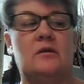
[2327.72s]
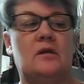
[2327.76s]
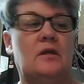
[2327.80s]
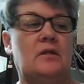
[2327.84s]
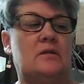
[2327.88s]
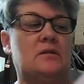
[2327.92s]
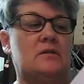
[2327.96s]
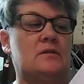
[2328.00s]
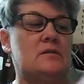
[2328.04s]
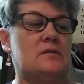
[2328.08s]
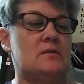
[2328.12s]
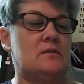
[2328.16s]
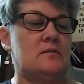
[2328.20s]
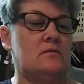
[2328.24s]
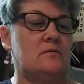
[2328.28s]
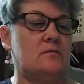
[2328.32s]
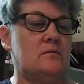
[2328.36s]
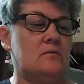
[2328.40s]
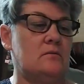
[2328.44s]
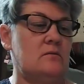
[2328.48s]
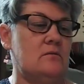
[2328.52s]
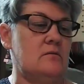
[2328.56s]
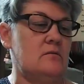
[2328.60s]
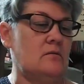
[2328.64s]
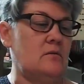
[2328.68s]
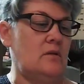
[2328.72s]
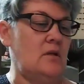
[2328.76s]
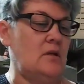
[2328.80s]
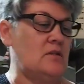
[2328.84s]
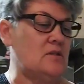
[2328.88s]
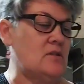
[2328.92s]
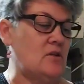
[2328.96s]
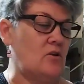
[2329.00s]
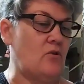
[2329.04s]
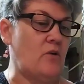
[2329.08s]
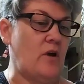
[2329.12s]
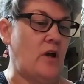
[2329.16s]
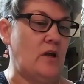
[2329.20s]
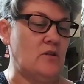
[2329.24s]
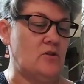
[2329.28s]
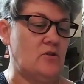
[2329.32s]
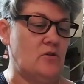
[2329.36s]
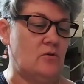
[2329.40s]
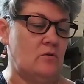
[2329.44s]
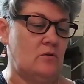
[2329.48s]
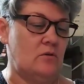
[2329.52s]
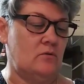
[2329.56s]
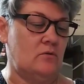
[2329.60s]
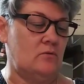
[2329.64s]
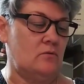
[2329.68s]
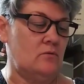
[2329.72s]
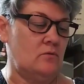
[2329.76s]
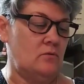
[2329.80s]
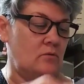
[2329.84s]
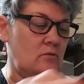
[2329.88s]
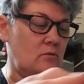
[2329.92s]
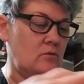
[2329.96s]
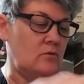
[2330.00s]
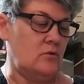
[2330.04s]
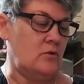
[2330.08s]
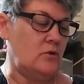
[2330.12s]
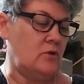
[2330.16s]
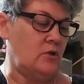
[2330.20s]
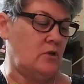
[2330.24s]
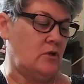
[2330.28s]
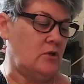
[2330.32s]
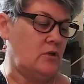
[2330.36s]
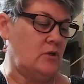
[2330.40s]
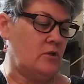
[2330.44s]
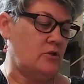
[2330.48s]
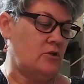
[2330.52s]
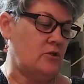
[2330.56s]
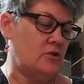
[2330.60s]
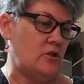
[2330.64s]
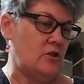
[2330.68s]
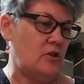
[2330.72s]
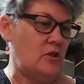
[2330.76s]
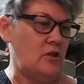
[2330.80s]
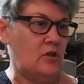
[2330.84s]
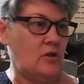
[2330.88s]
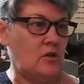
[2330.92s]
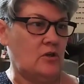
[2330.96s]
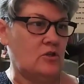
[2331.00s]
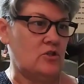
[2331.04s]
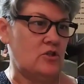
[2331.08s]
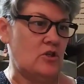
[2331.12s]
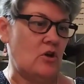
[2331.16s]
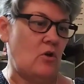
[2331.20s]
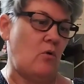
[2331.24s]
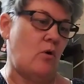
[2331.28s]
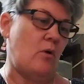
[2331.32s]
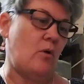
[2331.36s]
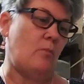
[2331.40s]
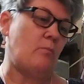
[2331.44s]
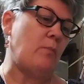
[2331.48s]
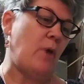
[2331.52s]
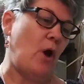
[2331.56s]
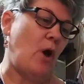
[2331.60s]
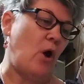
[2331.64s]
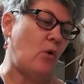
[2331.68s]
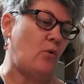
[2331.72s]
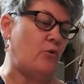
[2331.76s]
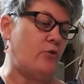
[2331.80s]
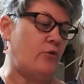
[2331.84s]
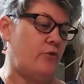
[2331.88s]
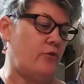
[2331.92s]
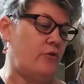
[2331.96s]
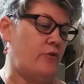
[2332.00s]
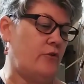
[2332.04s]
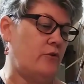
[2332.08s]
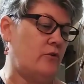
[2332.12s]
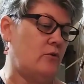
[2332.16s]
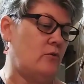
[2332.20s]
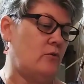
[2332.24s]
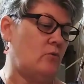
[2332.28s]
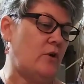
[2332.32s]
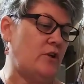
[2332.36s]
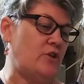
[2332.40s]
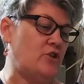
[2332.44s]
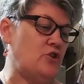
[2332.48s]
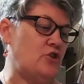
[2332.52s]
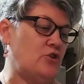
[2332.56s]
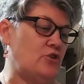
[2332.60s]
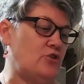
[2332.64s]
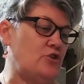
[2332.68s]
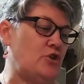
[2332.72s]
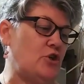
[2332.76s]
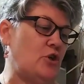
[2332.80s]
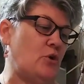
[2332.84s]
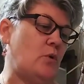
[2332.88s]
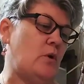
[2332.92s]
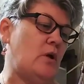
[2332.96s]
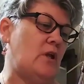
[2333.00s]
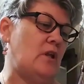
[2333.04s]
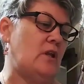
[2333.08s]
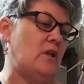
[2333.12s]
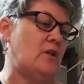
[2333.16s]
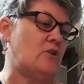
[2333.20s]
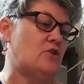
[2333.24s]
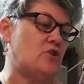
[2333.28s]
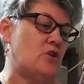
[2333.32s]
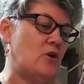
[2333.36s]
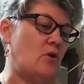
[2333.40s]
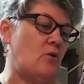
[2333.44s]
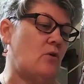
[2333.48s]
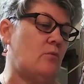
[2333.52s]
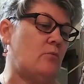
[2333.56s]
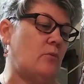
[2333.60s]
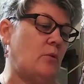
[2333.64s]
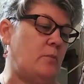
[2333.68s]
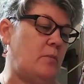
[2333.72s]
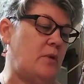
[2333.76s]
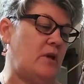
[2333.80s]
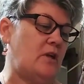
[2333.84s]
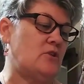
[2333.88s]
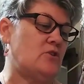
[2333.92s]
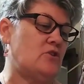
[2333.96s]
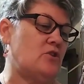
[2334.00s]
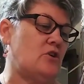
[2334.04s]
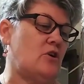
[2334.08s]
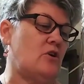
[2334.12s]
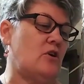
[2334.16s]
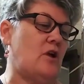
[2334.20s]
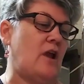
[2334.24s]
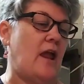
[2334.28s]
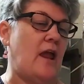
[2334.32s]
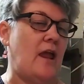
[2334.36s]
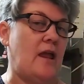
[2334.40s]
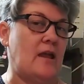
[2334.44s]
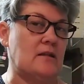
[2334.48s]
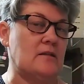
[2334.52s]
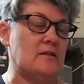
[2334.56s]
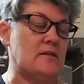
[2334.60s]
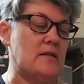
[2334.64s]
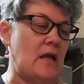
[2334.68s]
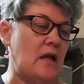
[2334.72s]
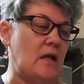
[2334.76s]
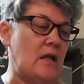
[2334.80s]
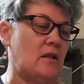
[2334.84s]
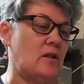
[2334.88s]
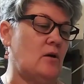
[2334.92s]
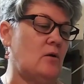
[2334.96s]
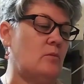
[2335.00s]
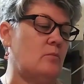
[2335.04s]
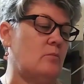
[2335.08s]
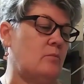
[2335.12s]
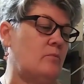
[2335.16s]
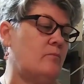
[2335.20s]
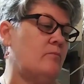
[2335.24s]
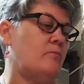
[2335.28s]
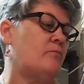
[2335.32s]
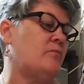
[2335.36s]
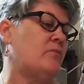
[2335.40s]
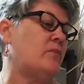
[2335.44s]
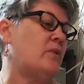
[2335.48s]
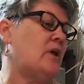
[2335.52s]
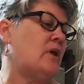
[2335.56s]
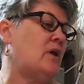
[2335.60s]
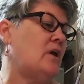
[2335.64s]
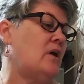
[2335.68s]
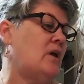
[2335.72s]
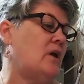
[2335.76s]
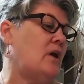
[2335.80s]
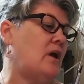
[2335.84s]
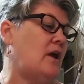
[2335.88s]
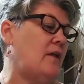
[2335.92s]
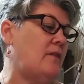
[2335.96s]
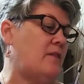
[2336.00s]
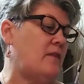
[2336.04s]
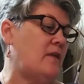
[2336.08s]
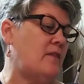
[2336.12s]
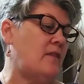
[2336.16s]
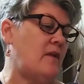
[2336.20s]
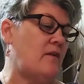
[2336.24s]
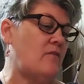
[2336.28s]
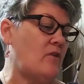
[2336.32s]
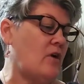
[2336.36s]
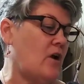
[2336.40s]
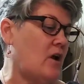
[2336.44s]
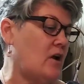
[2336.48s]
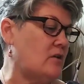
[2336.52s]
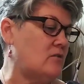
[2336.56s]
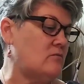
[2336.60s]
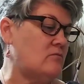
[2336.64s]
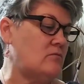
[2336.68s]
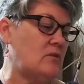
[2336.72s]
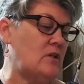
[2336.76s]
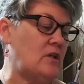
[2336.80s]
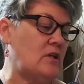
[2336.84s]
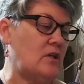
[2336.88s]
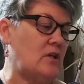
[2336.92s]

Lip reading: it's a great tool. So you can show them both what you're doing and show them a picture and tell them. And then they've got,